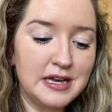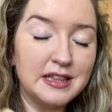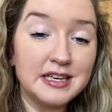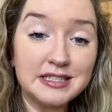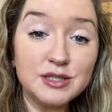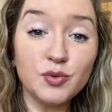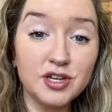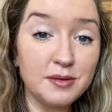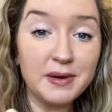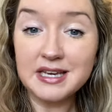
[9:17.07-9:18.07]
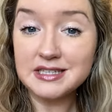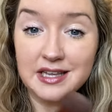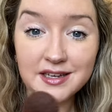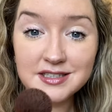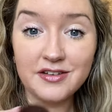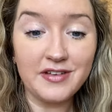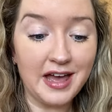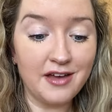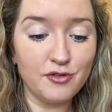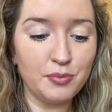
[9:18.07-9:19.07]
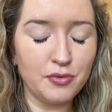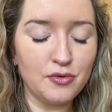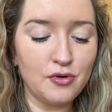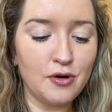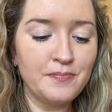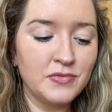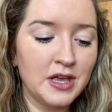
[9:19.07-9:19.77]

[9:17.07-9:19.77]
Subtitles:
This is one of the best things I've ever bought.